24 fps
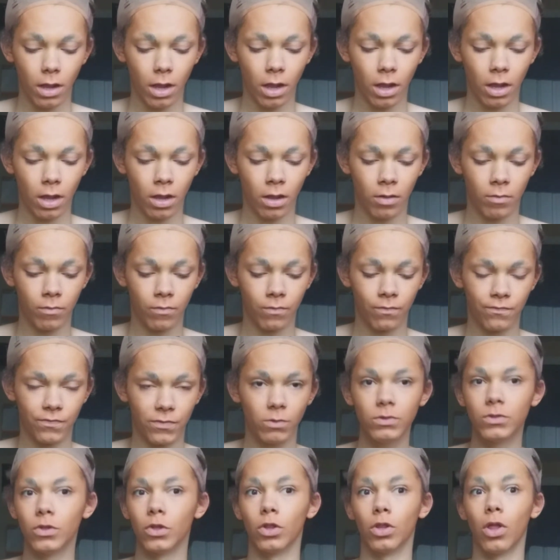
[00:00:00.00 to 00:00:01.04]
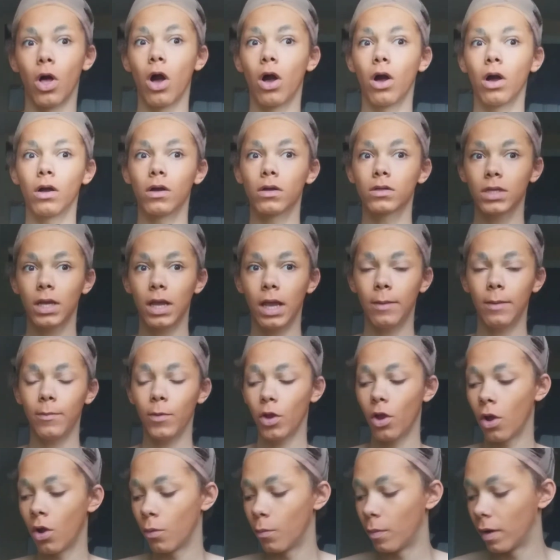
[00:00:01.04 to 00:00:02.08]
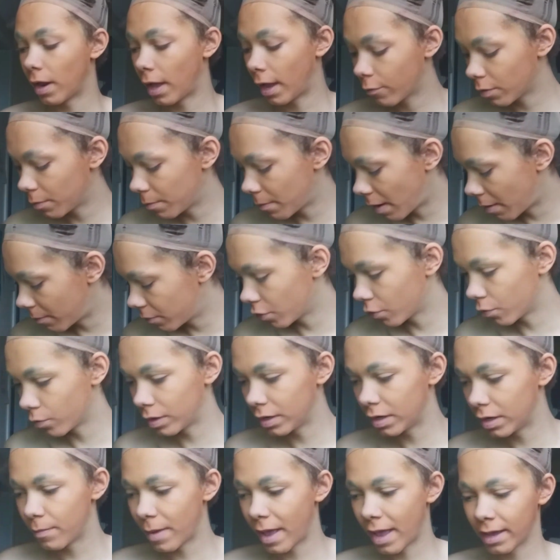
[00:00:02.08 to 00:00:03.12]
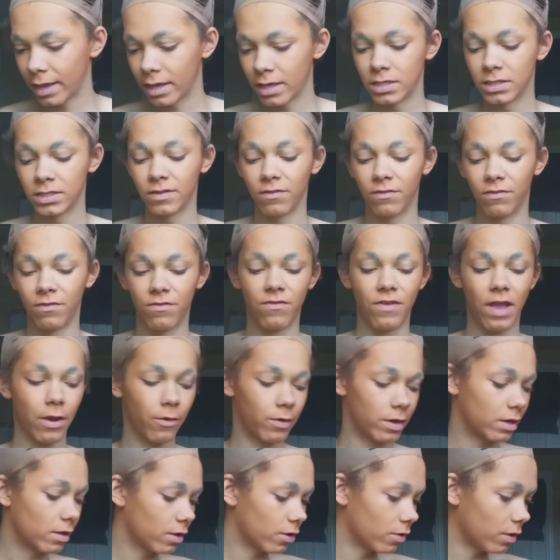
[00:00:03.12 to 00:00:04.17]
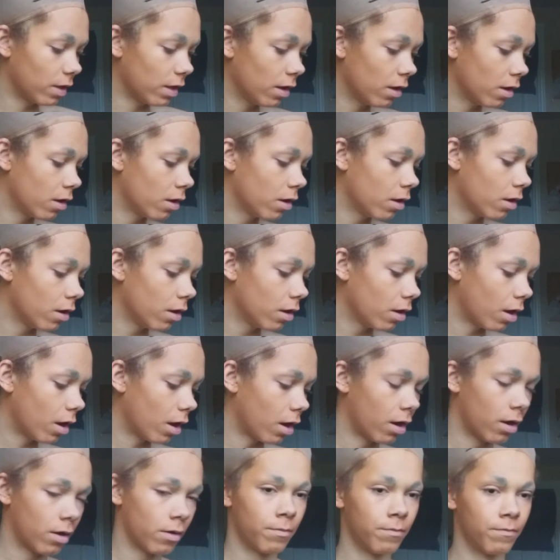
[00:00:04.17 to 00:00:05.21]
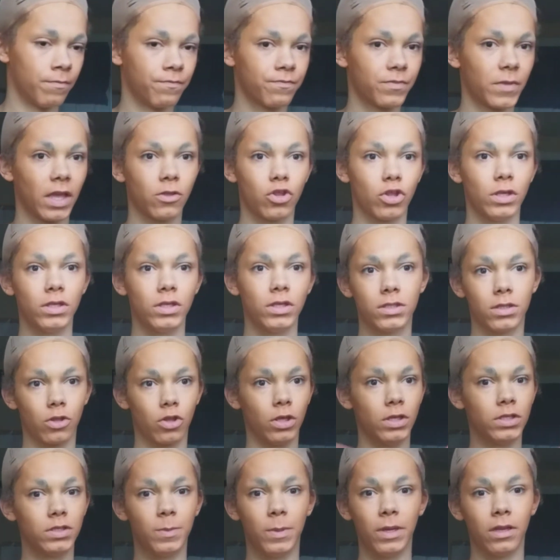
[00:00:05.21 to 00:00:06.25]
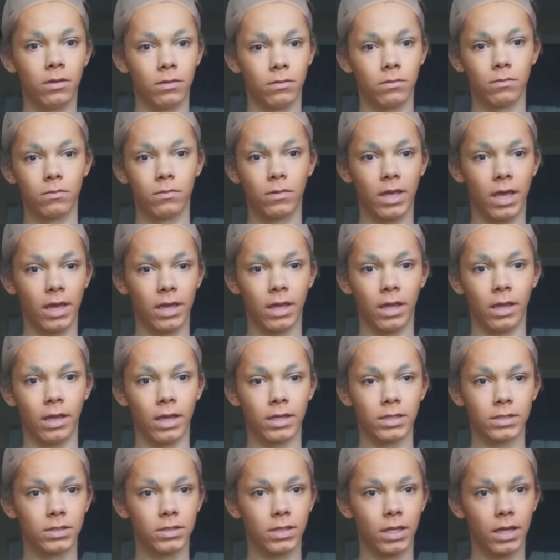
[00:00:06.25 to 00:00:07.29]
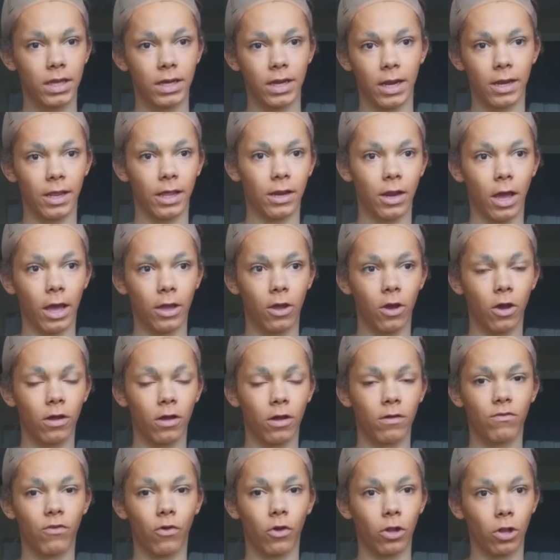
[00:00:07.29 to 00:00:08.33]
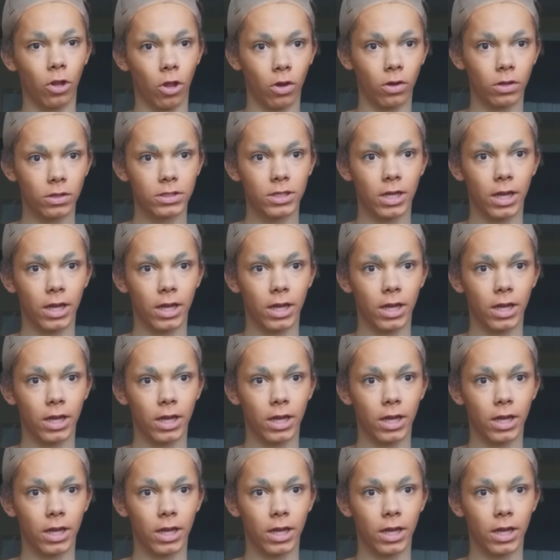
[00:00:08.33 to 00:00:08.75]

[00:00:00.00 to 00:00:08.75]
It was a long time ago, but I remember Rita Bagas very clearly. And she's been kicking as a Canadian icon for a long